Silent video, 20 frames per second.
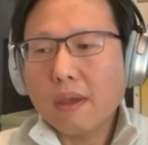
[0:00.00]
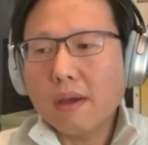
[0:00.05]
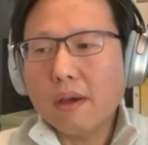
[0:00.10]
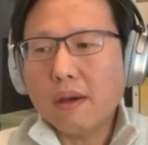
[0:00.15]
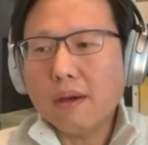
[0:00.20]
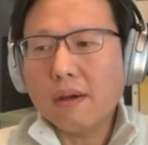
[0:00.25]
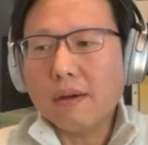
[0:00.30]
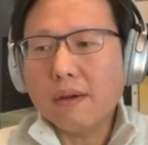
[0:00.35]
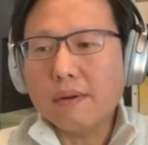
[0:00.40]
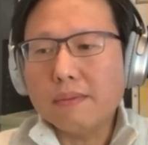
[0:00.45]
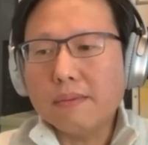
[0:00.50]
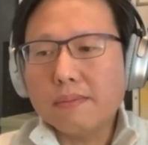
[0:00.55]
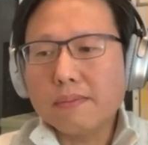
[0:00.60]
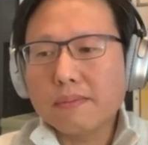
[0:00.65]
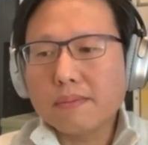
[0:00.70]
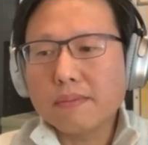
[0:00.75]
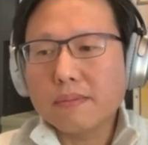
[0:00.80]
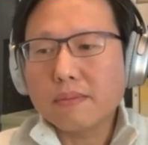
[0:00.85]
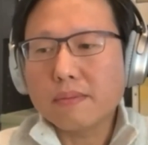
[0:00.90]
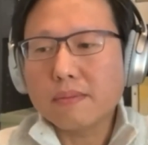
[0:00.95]
um,
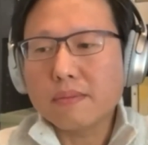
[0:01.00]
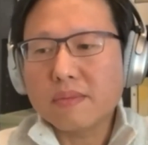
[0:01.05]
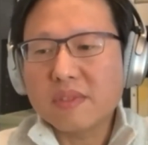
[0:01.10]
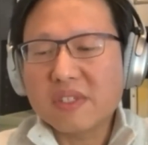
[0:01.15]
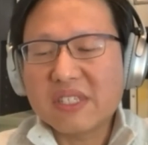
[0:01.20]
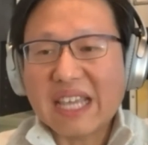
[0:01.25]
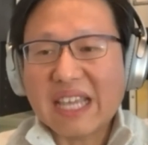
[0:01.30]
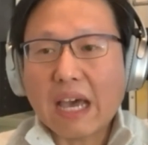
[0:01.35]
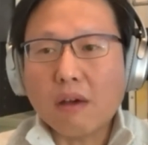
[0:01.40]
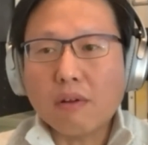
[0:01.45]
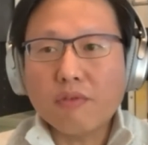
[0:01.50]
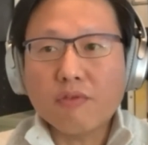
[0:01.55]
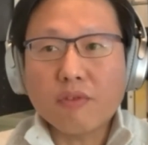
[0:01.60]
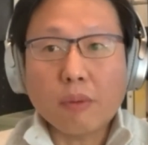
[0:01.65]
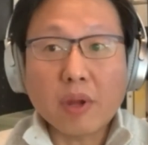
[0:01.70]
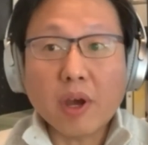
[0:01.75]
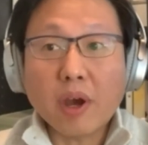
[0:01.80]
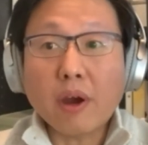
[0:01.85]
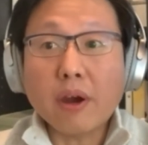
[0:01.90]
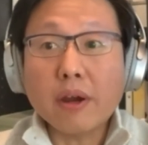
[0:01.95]
sound from
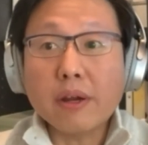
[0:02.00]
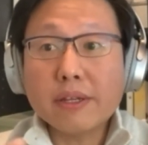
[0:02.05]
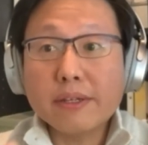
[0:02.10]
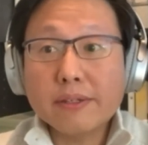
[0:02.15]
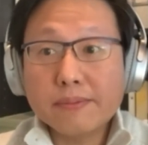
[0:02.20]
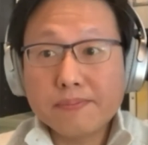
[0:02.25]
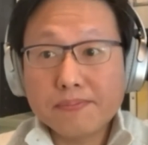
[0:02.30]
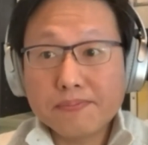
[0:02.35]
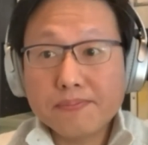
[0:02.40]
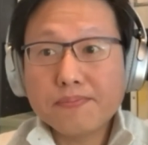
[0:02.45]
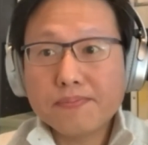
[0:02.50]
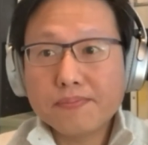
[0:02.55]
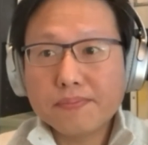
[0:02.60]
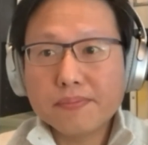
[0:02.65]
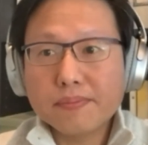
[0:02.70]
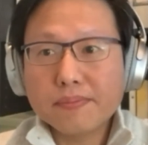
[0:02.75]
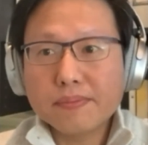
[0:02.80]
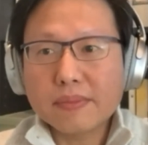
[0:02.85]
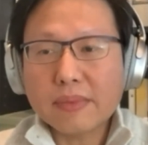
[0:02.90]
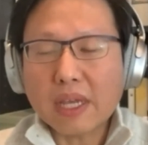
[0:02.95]
the heart.
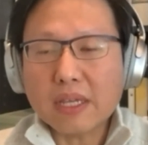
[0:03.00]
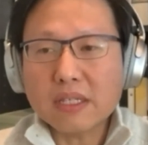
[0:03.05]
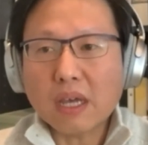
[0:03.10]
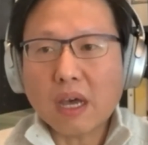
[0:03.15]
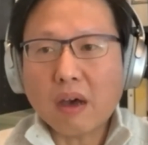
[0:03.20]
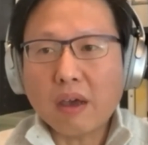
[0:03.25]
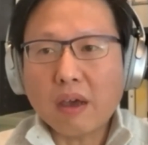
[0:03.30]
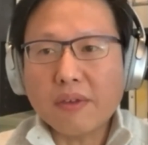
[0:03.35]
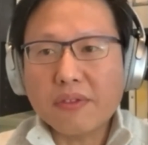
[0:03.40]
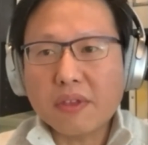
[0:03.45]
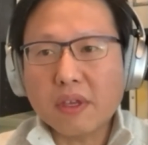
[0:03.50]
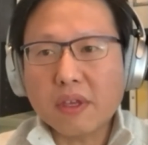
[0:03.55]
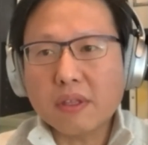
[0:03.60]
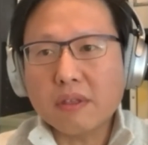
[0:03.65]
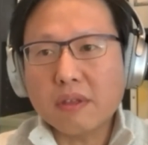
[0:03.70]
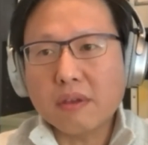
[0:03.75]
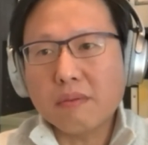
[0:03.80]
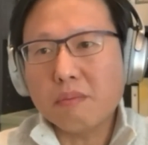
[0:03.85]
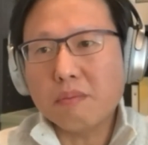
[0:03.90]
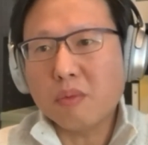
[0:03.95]
That's how I think
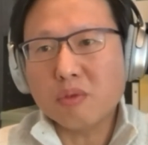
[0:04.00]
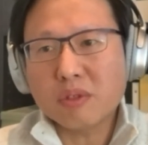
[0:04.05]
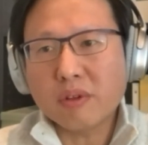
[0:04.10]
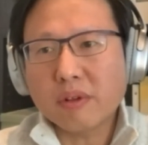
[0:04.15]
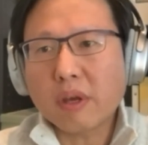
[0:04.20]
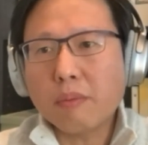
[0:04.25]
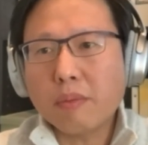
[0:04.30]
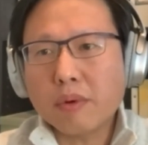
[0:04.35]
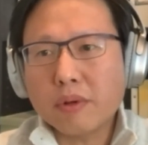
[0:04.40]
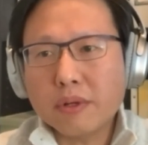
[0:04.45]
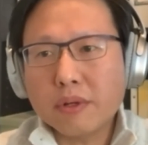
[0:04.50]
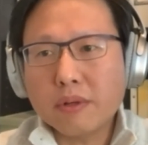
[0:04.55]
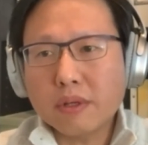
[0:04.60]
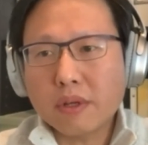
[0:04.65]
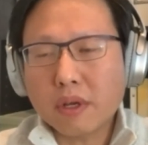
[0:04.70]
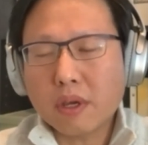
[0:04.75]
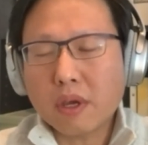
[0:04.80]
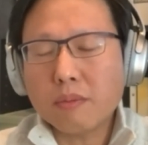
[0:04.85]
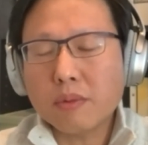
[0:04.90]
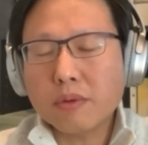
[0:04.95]
that most of
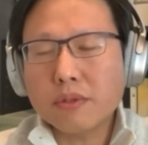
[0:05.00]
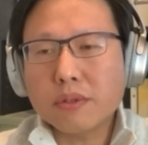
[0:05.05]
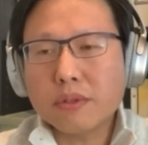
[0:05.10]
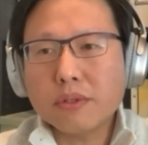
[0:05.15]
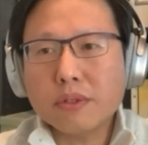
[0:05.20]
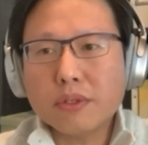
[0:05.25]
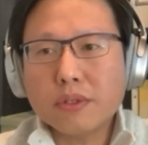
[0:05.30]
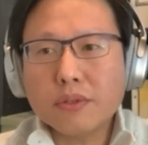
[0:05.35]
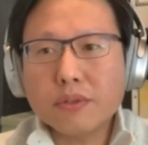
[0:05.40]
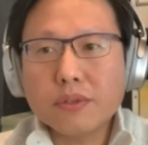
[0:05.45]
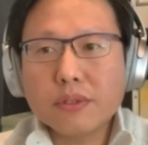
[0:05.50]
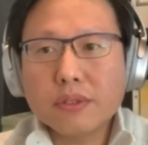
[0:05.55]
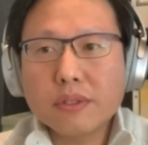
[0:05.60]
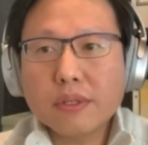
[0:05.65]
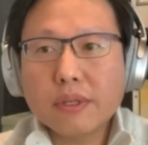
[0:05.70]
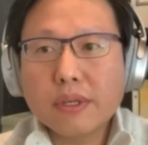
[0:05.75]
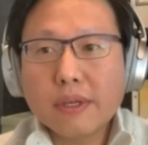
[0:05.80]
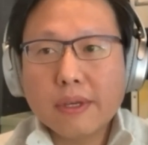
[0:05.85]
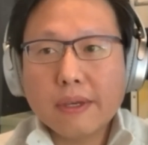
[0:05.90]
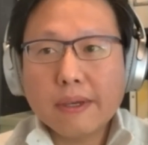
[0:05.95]
composers use
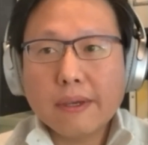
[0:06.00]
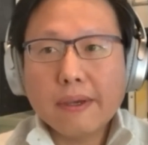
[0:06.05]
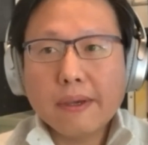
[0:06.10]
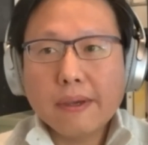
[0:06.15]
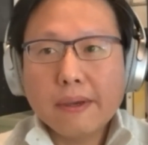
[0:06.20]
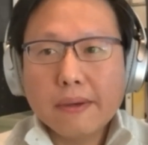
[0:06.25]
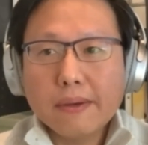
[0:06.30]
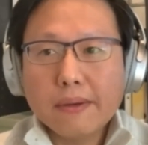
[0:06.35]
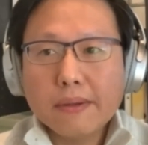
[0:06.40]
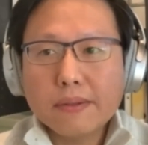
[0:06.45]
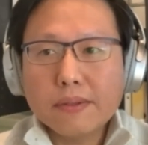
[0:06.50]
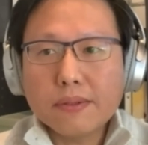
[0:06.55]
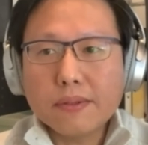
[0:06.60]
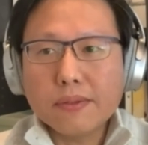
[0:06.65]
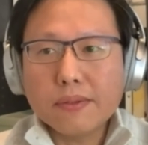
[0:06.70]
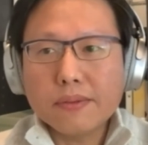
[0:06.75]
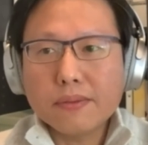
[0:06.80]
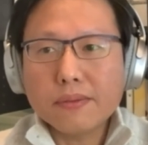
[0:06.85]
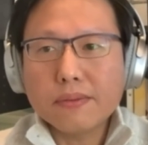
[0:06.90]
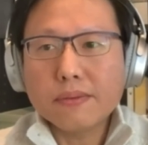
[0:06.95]
to
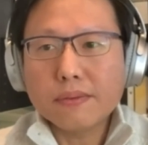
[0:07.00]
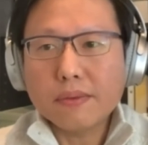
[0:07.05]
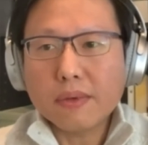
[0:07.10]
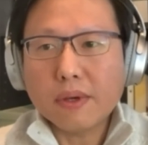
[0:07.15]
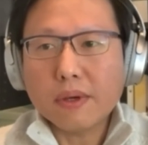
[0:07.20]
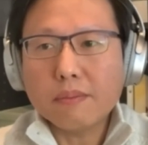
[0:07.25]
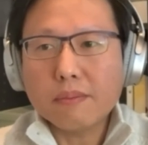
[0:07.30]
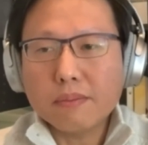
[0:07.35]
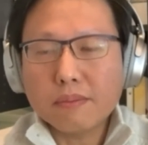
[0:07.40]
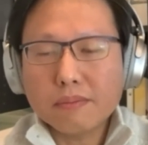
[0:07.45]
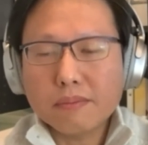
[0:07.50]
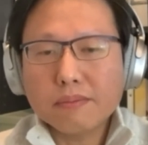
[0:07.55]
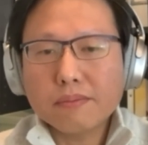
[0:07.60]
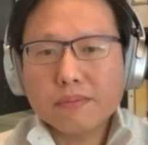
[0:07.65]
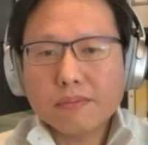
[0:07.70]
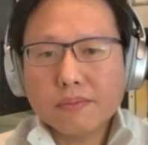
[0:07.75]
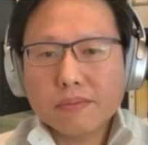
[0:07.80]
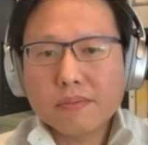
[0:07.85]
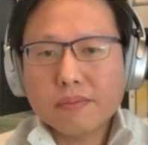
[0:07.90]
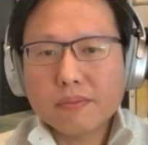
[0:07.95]
um,
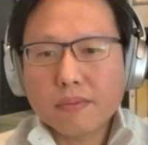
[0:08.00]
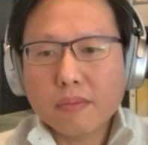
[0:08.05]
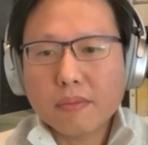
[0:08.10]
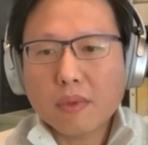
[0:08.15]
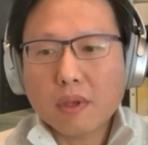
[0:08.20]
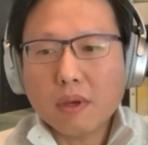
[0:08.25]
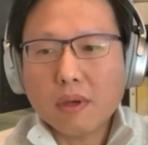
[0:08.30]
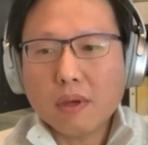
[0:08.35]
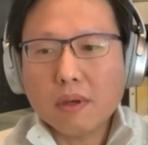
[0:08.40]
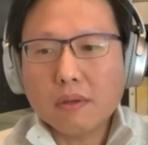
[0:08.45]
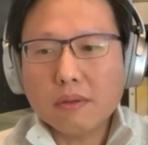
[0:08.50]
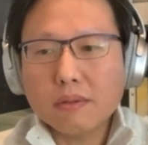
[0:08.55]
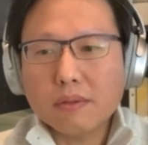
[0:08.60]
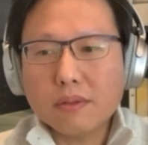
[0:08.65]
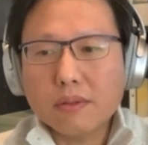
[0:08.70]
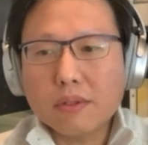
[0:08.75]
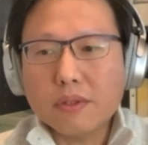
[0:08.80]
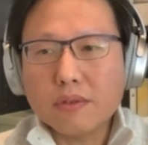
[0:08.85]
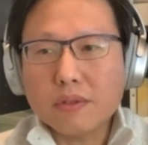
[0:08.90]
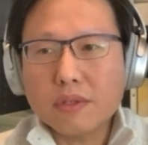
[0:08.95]

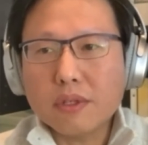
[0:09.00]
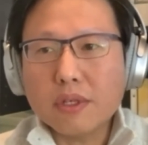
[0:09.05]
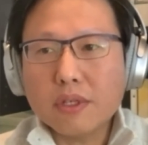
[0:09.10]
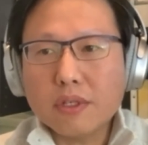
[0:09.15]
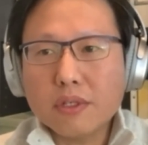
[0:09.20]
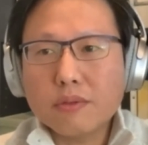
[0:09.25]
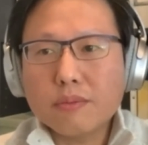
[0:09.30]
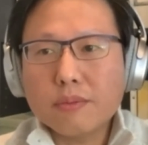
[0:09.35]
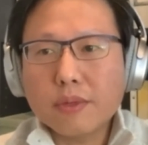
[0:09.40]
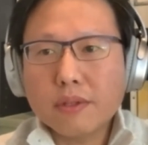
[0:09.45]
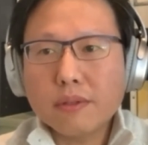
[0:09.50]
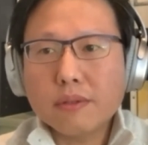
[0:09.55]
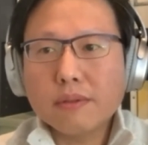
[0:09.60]
to use the instrument.